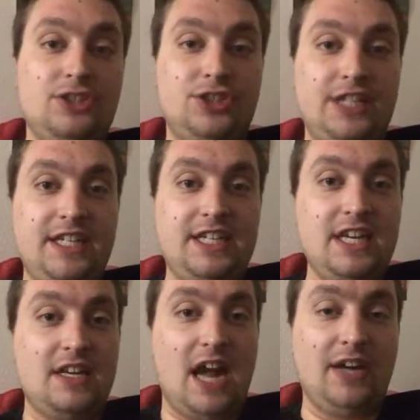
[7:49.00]
she
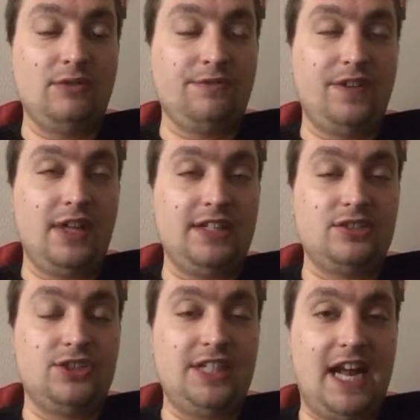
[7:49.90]
didn't, I don't feel
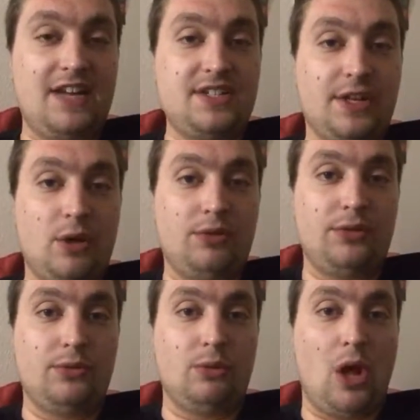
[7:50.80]
like she had to go
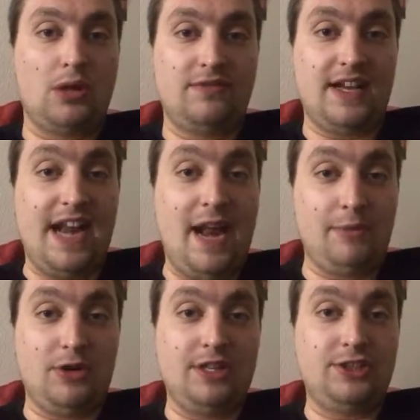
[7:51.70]
through all of that
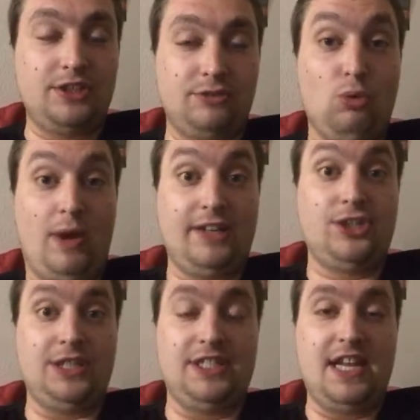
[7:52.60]
ammunition the way
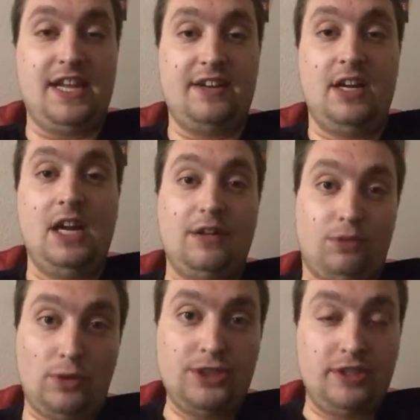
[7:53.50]
she did.
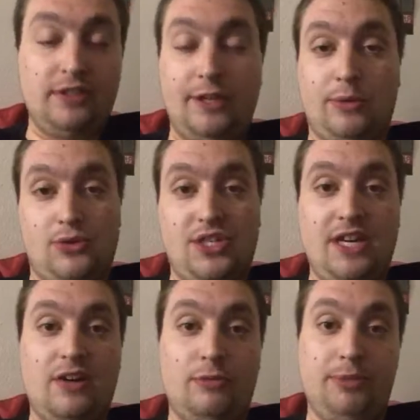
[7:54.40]
Fortunately,
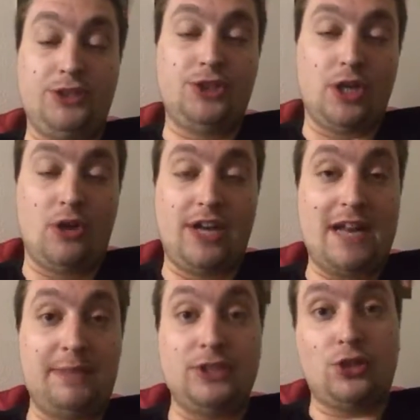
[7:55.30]
Rosita and Michonne
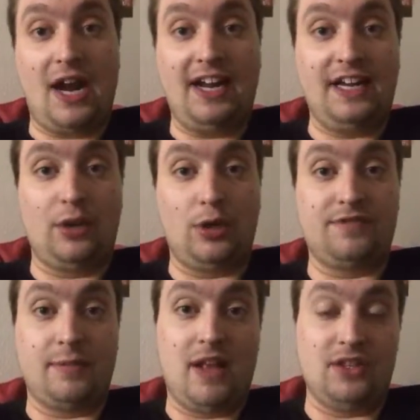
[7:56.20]
had been tracking her
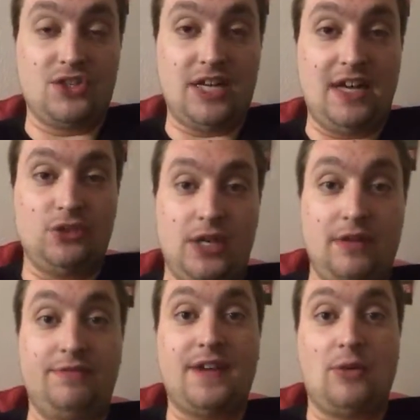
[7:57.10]
from Alexandria
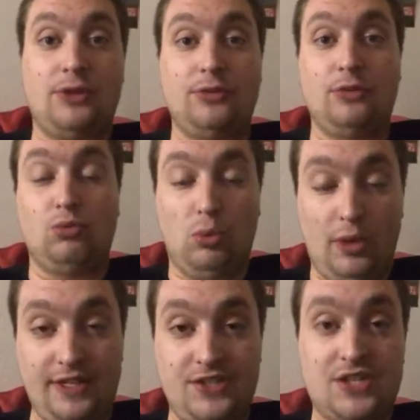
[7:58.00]
and found her in the
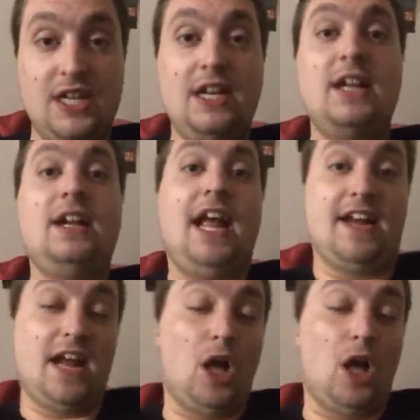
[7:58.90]
woods and